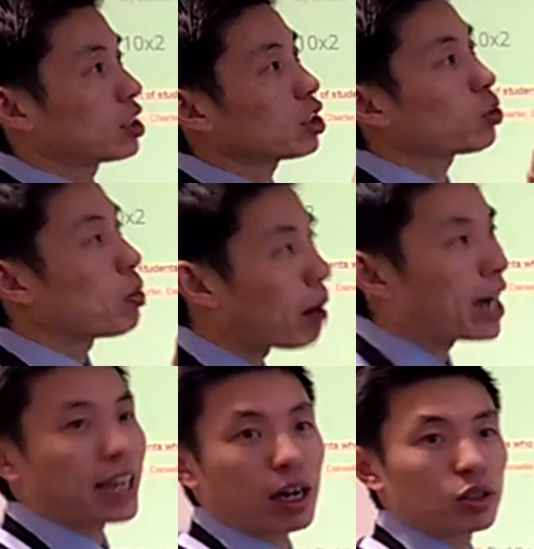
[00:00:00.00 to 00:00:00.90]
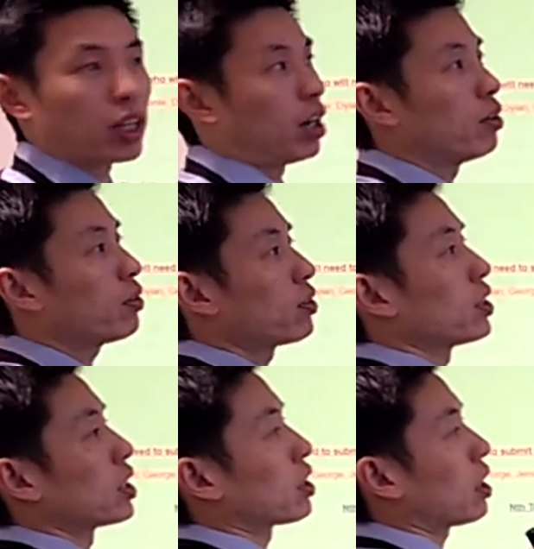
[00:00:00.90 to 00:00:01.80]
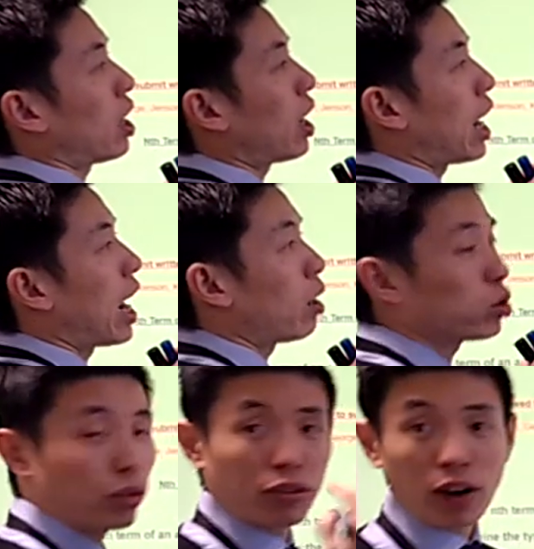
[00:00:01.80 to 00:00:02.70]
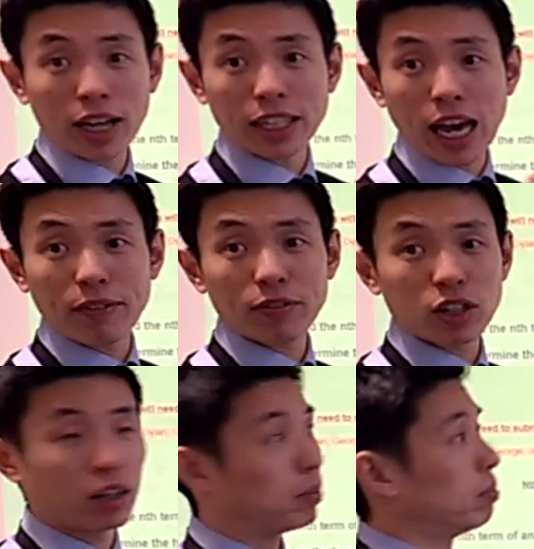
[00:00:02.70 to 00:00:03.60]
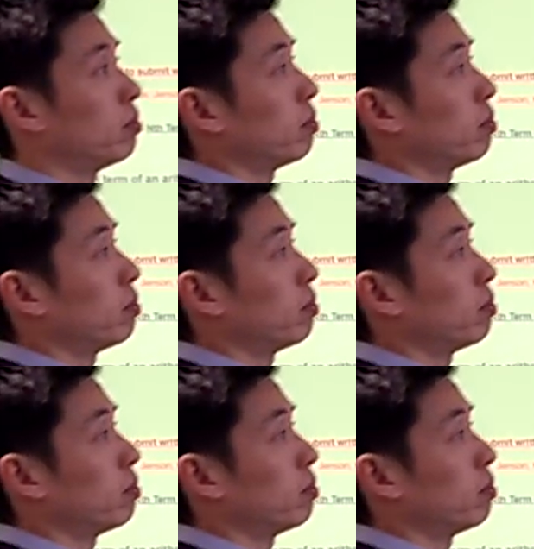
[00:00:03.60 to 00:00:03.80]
just remind ourselves how to find m term.